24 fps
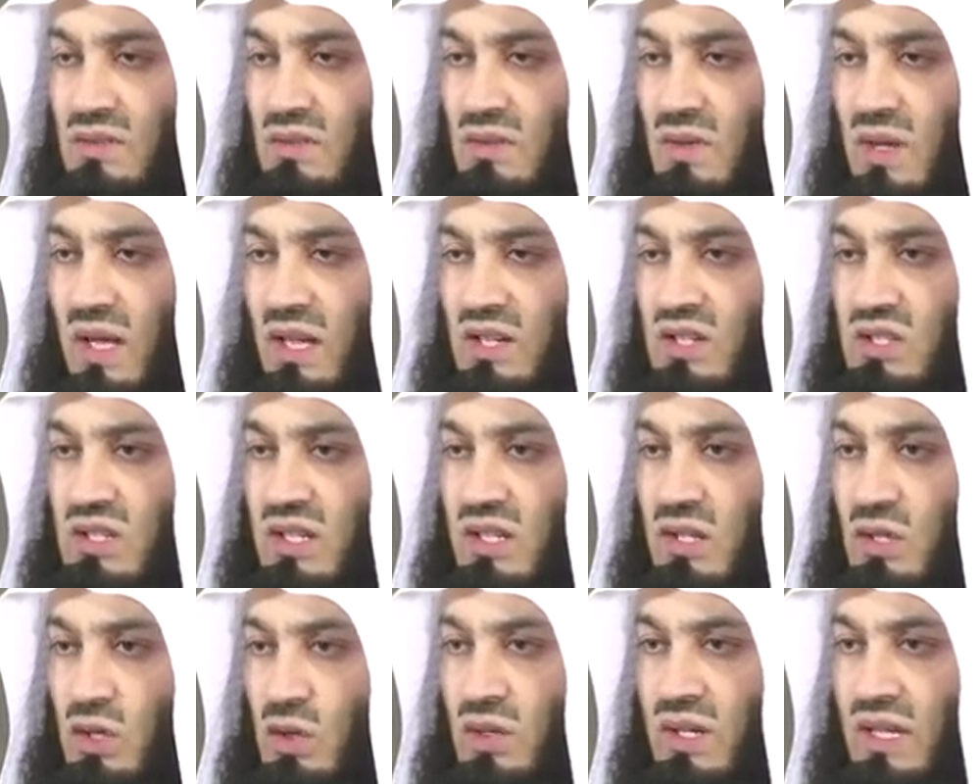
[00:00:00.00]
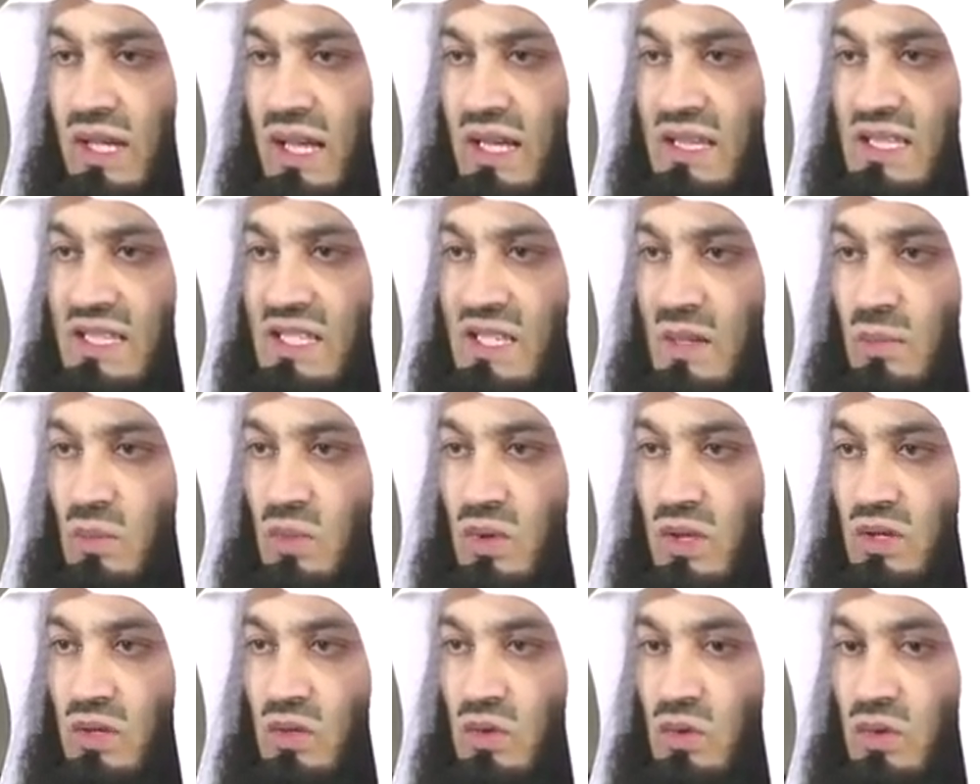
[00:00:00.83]
to actually look at
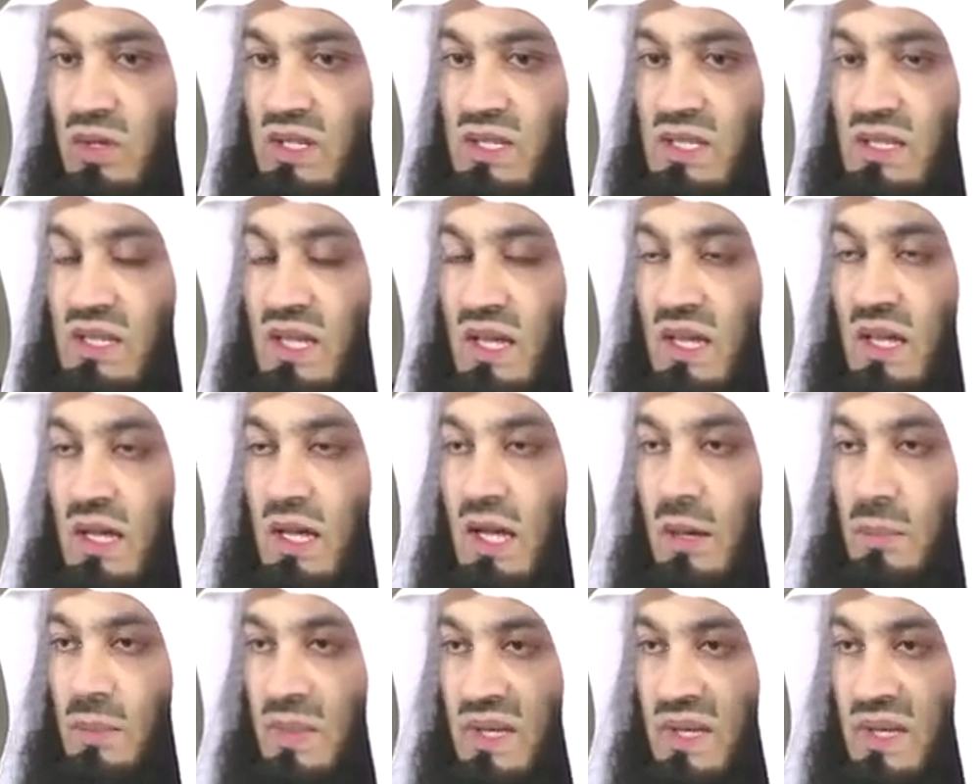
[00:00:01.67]
someone who is a